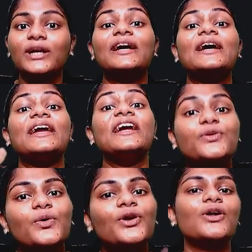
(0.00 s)
it would
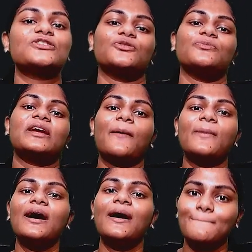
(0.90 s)
also become a
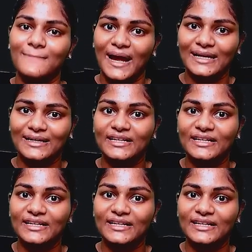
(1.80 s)
magnet.